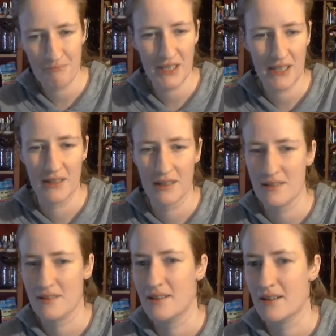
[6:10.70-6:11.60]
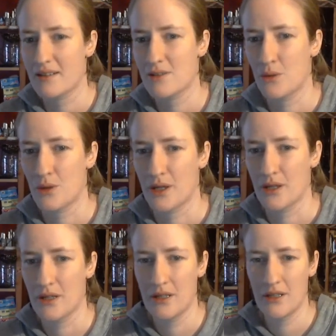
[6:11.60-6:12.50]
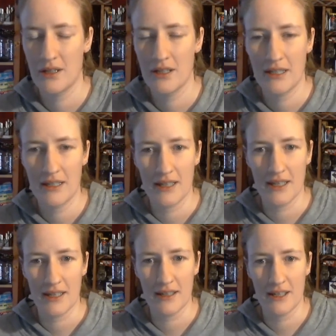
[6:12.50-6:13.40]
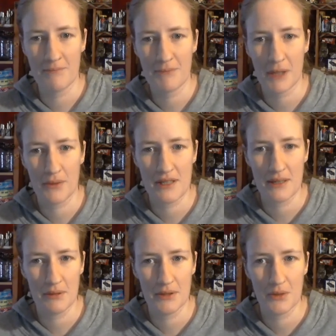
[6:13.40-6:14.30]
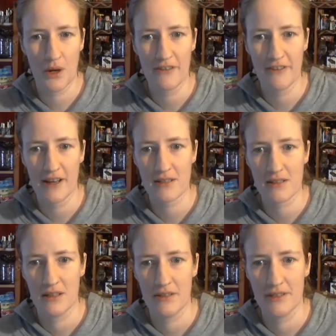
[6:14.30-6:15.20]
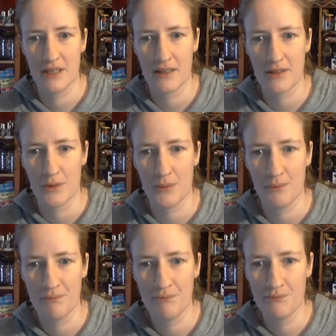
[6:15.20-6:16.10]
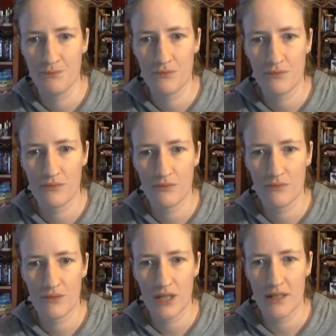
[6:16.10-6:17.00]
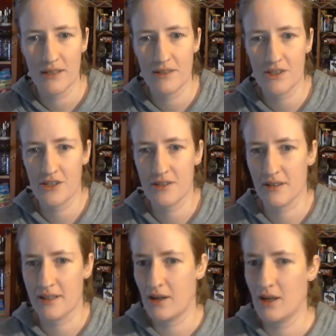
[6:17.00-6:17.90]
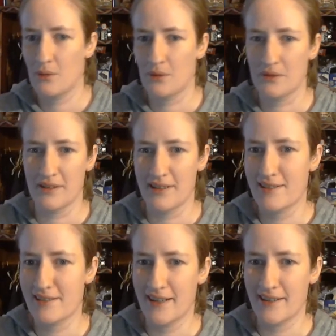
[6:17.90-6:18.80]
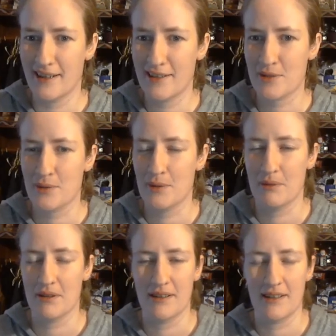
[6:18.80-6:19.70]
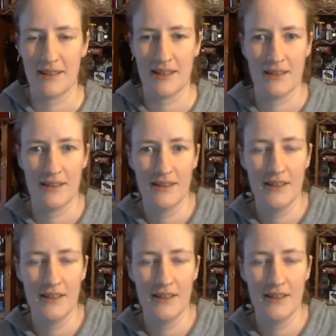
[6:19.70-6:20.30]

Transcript: He got to the next corner and uh, I was able to walk fast enough to get to him. I didn't just like awkwardly stand next to him, but like I kind of,